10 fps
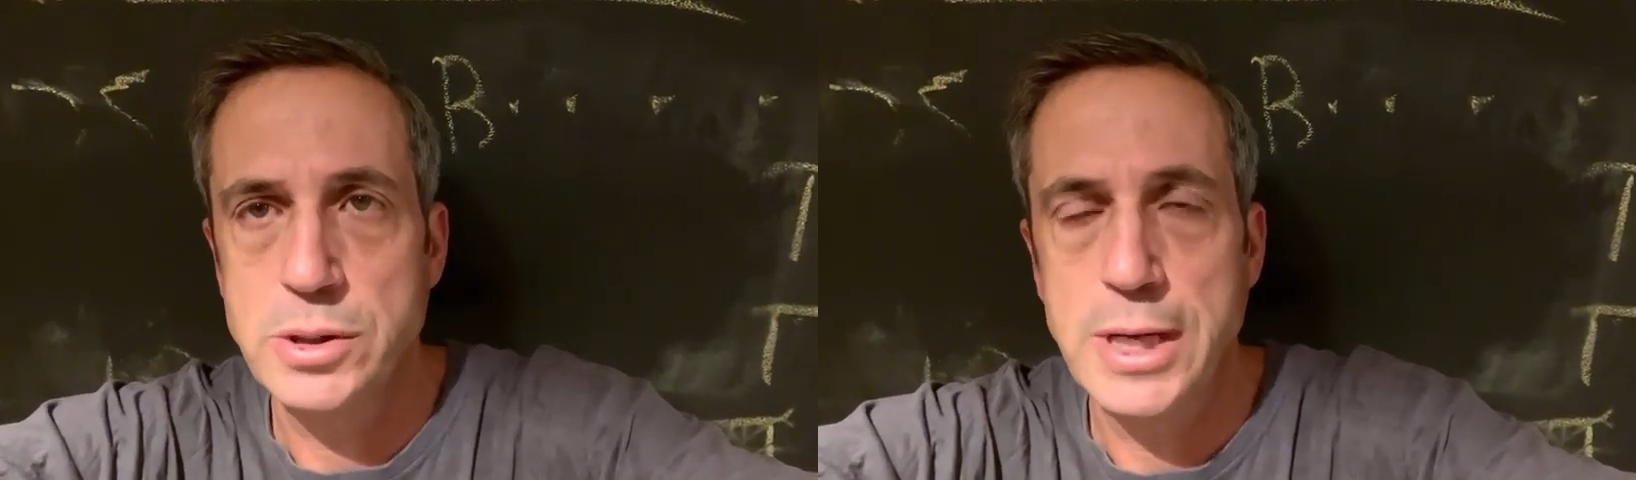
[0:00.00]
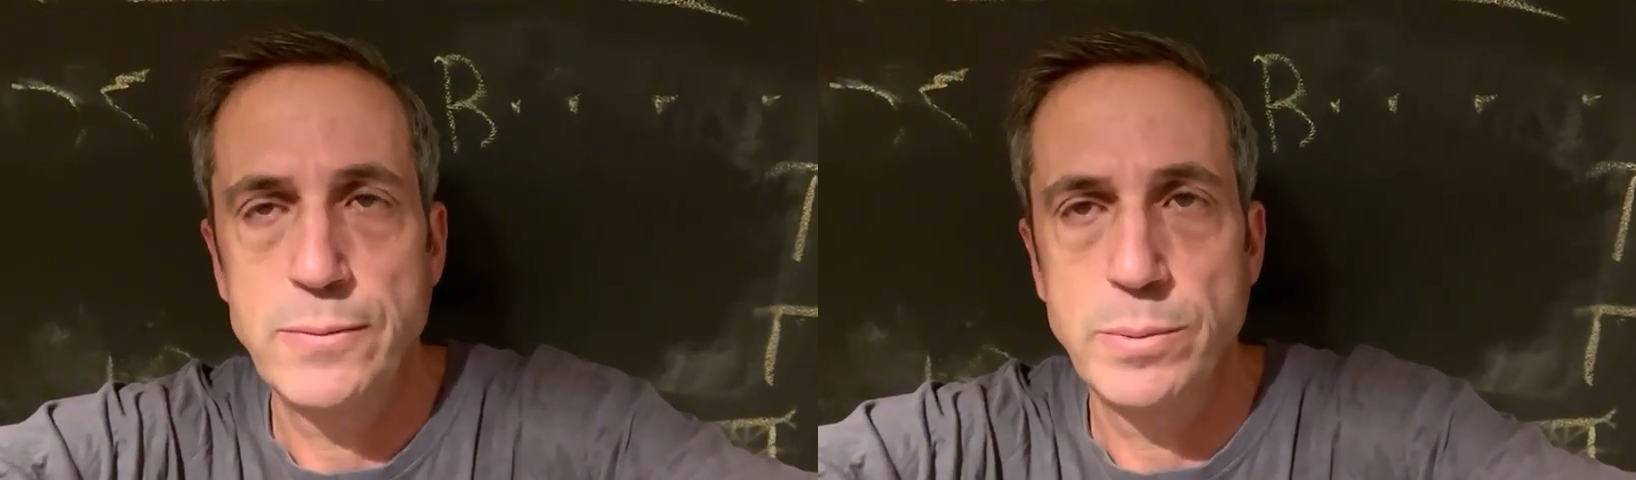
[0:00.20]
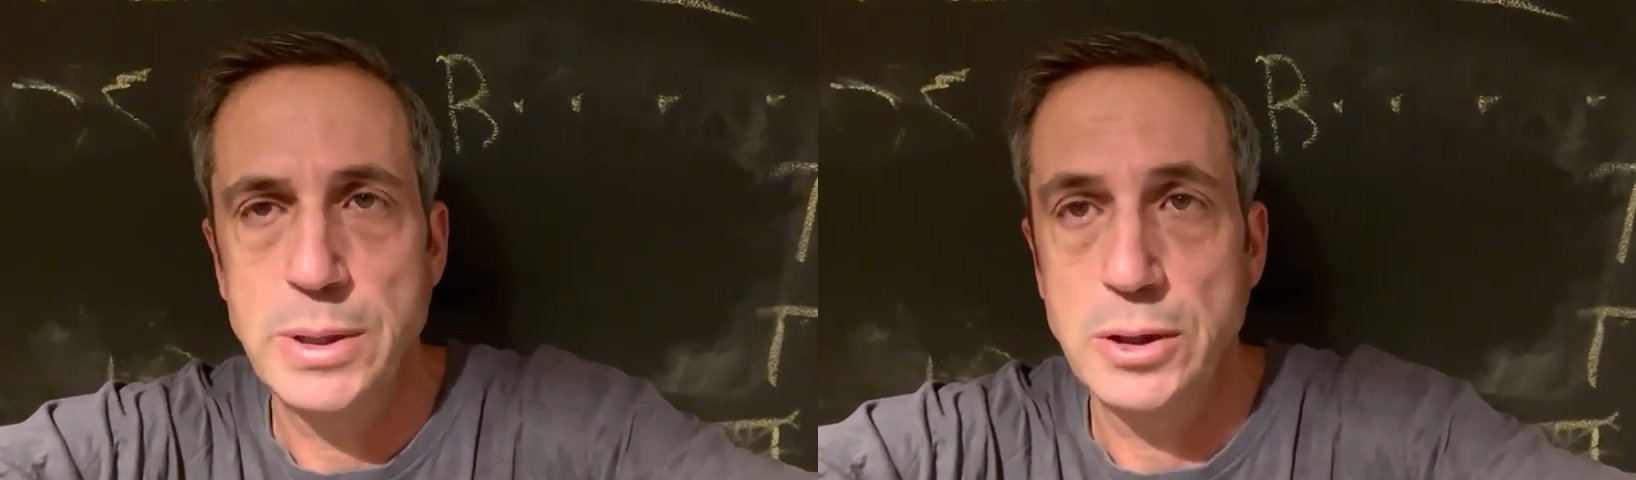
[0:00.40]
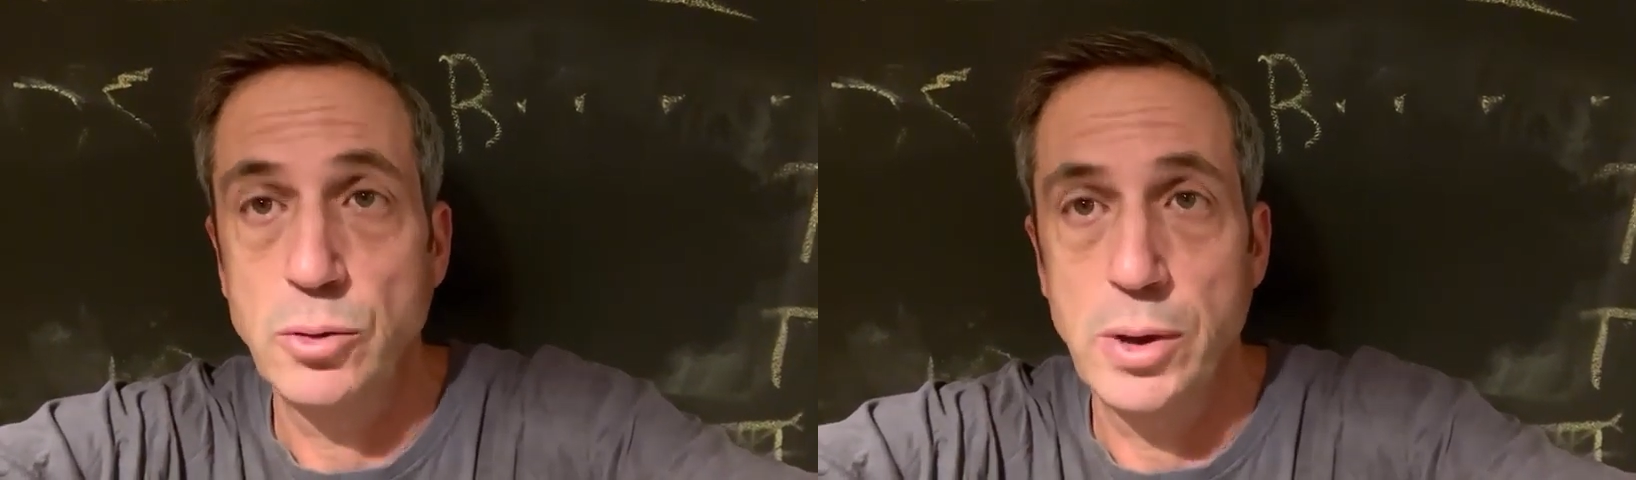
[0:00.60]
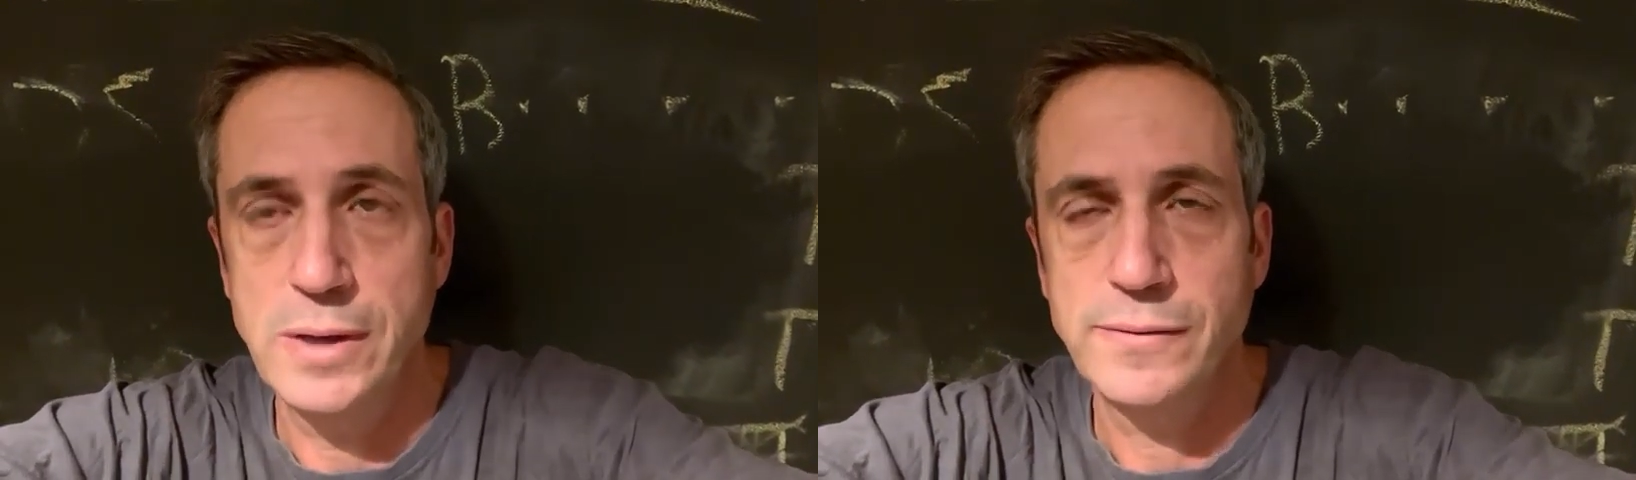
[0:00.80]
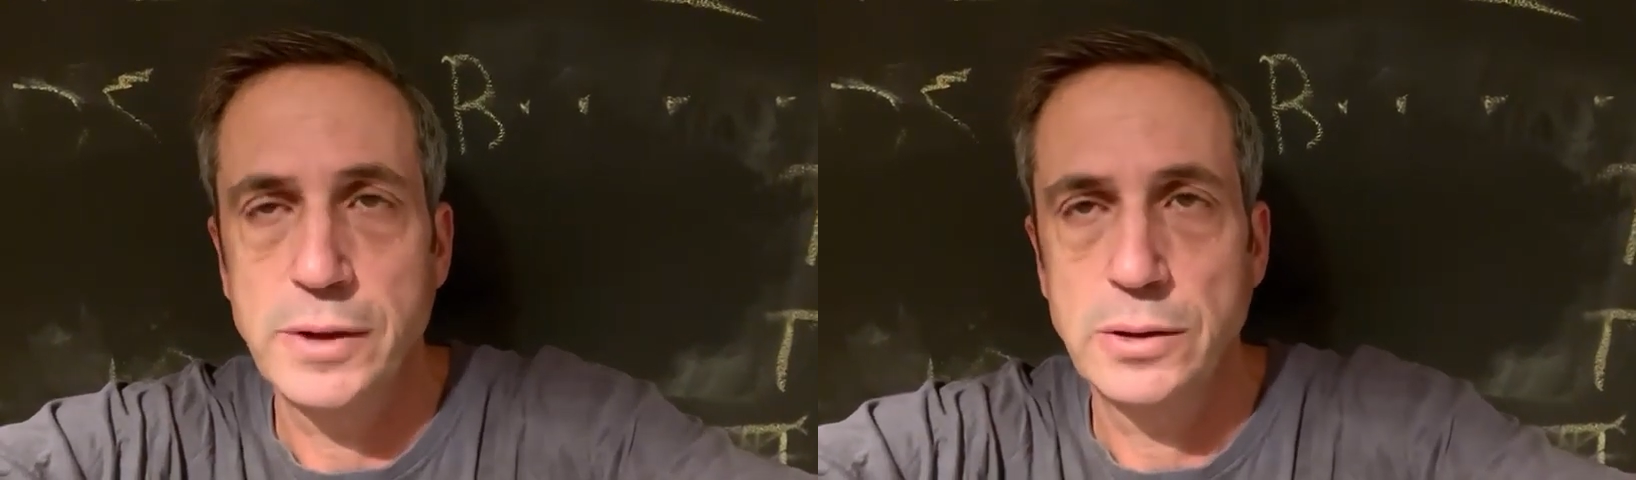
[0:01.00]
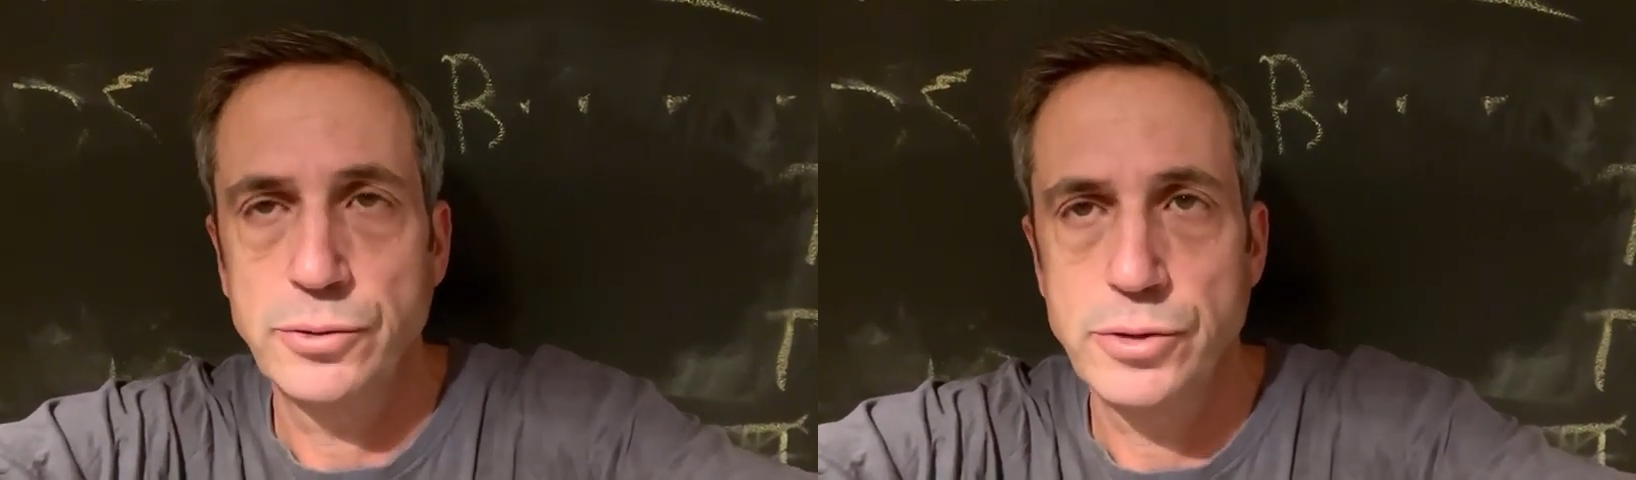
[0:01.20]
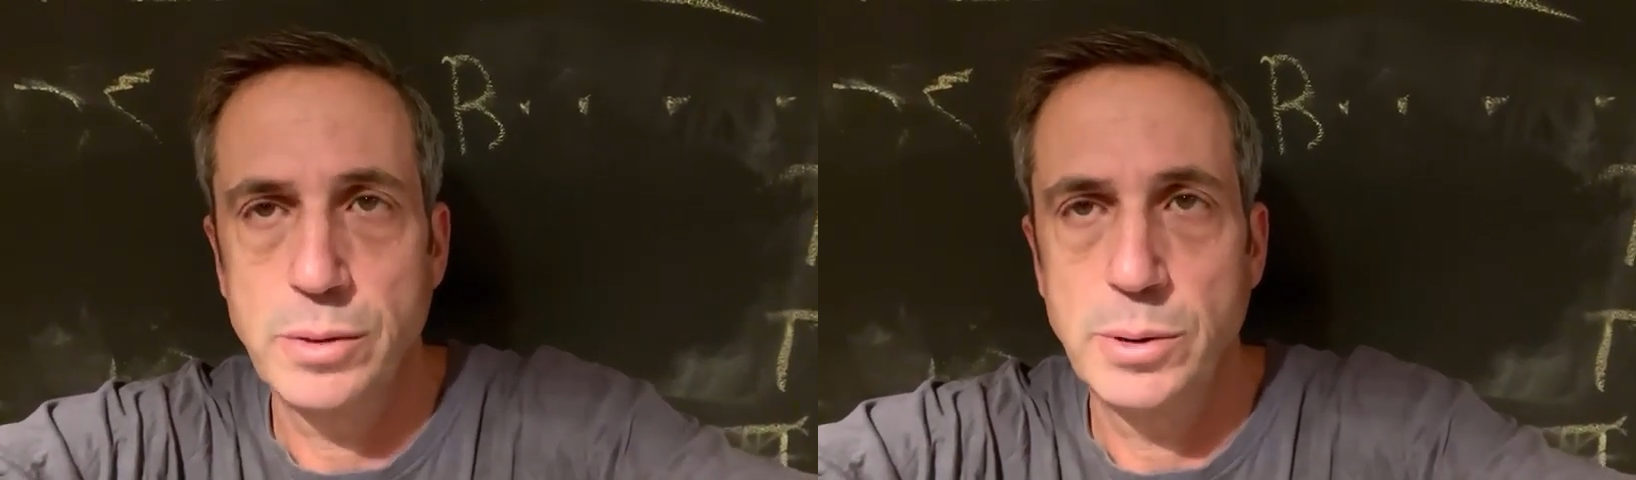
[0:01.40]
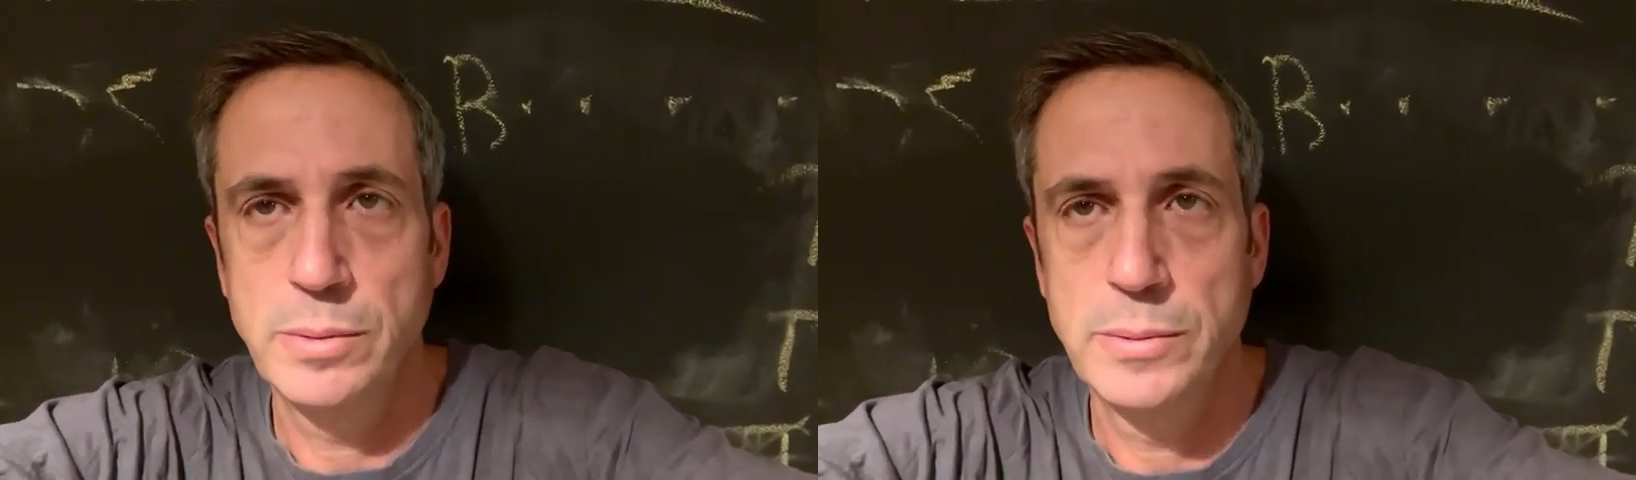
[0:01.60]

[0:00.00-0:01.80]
he would be in grave legal trouble.